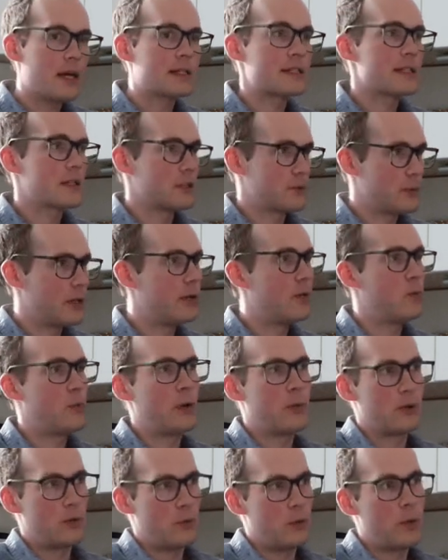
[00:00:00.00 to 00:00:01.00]
Yes, because
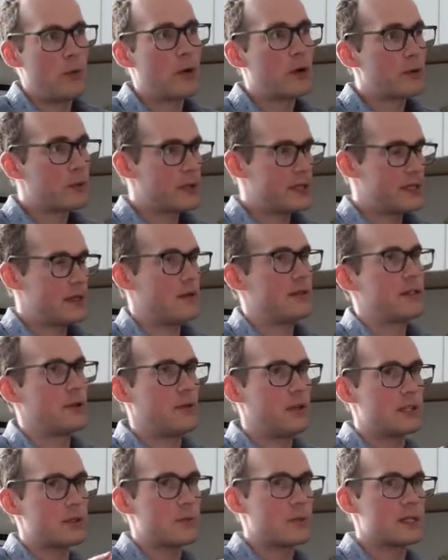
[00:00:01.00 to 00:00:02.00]
we worked with...
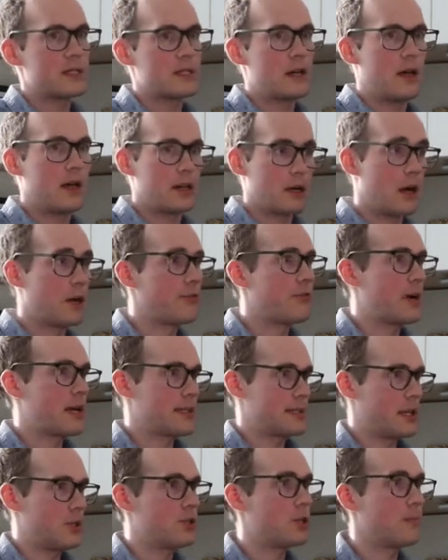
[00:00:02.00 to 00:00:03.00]
So this was
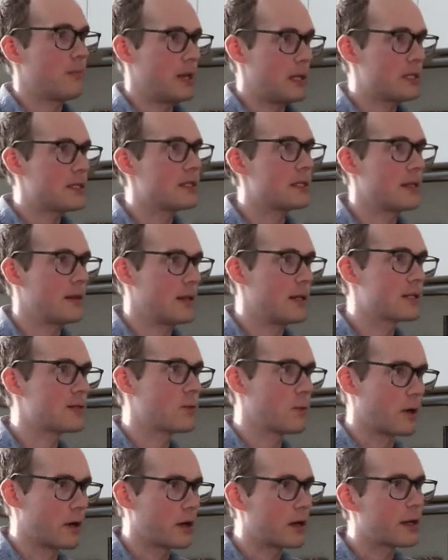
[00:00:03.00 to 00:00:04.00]
contrast agent based in
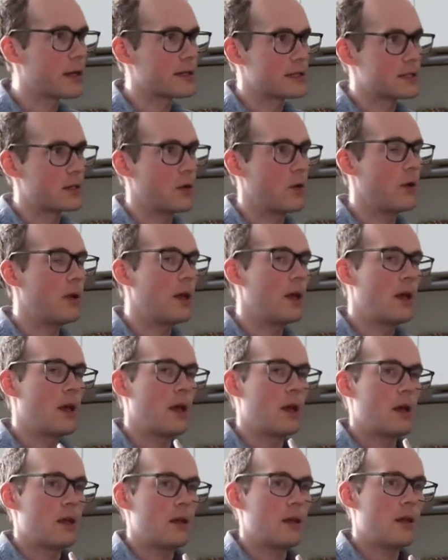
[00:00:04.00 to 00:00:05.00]
this work. And so
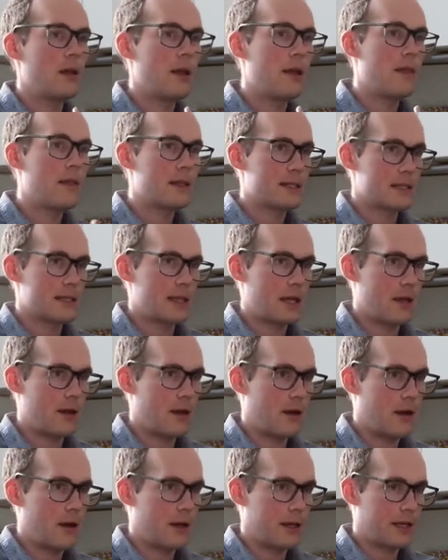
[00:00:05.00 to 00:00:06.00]
in this
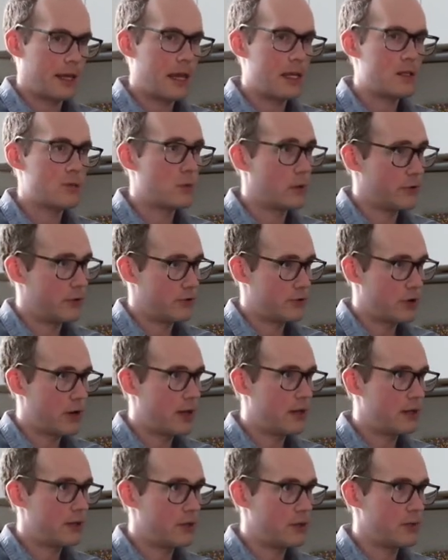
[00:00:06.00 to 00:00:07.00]
case, what you're
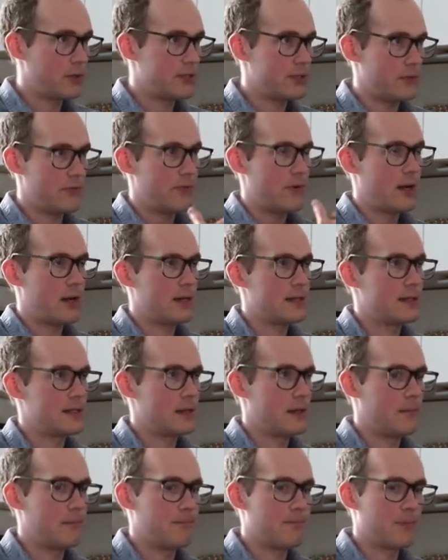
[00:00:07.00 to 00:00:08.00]
trying to do is you find
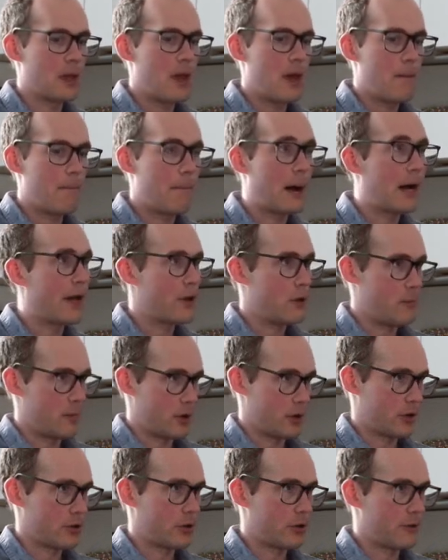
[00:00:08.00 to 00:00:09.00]
some
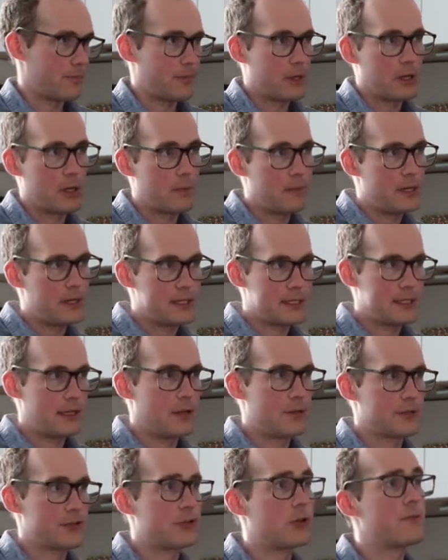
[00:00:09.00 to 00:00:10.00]
biomarker. It could be a
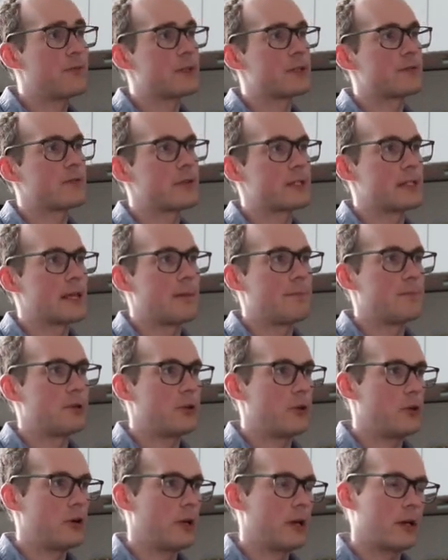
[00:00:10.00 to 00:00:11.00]
cell surface
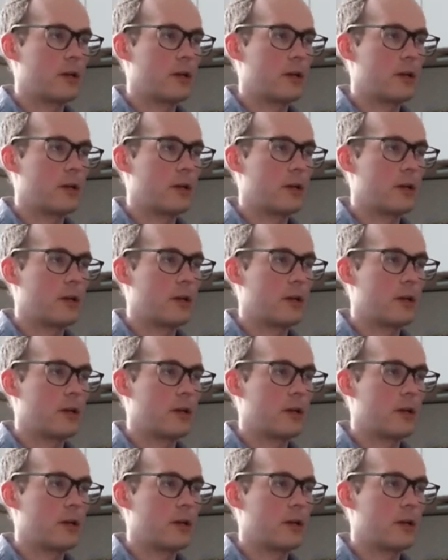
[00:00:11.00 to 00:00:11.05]
receptor.